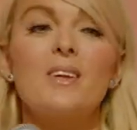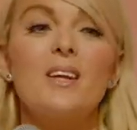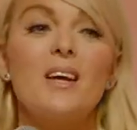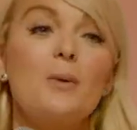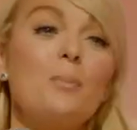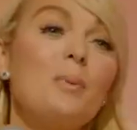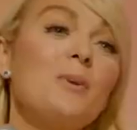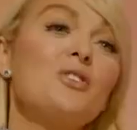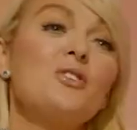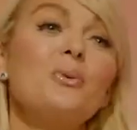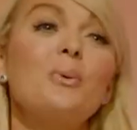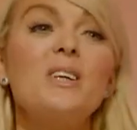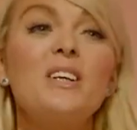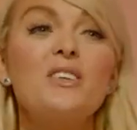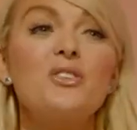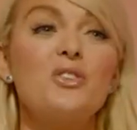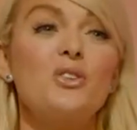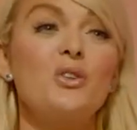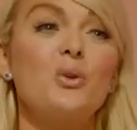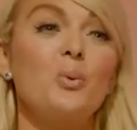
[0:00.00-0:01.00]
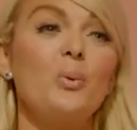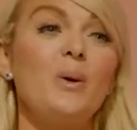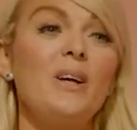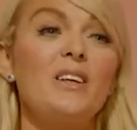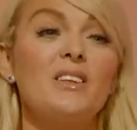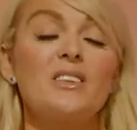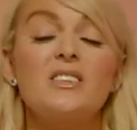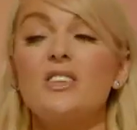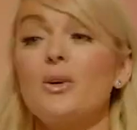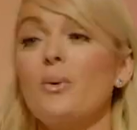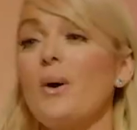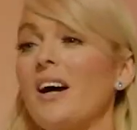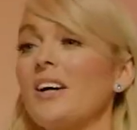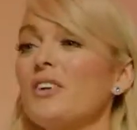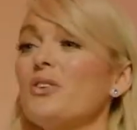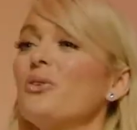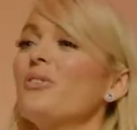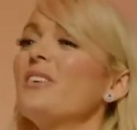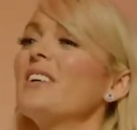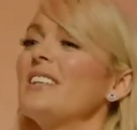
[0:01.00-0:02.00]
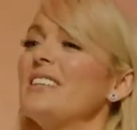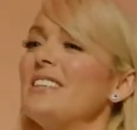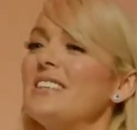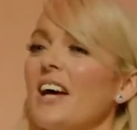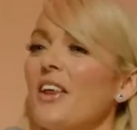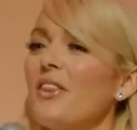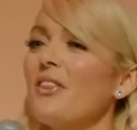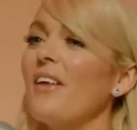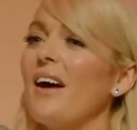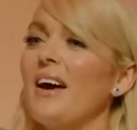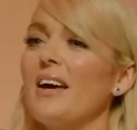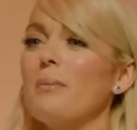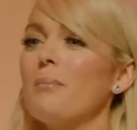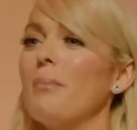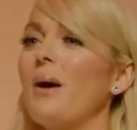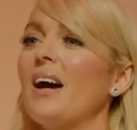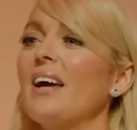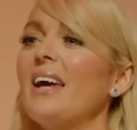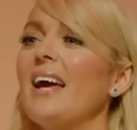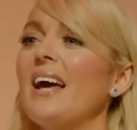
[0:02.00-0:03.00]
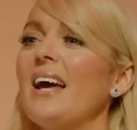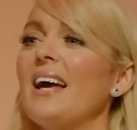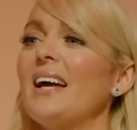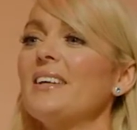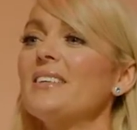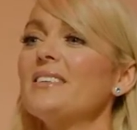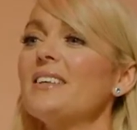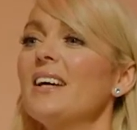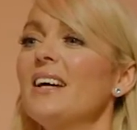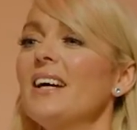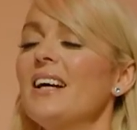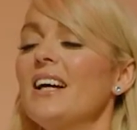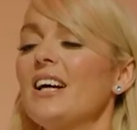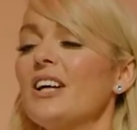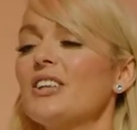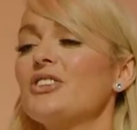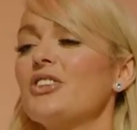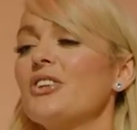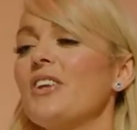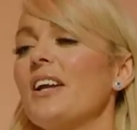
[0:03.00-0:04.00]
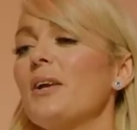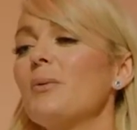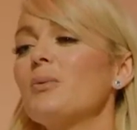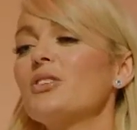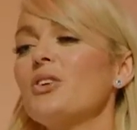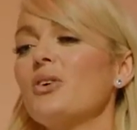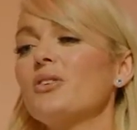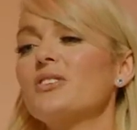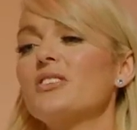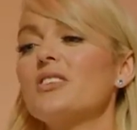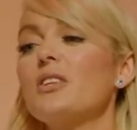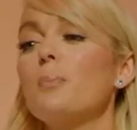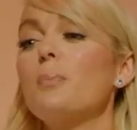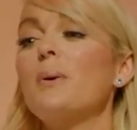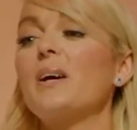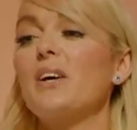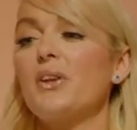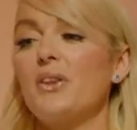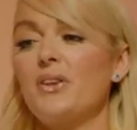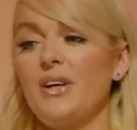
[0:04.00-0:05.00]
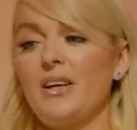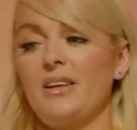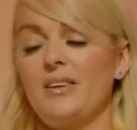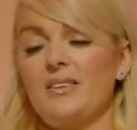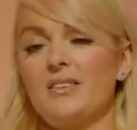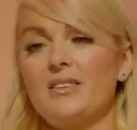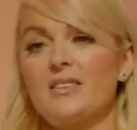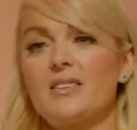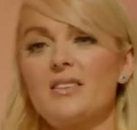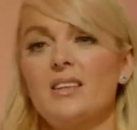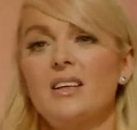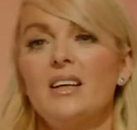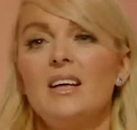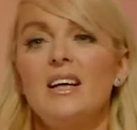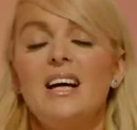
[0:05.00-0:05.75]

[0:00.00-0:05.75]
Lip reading: I'd been doing it 2 weeks, so I'd already done that in my head. So then it was on to the bigger things.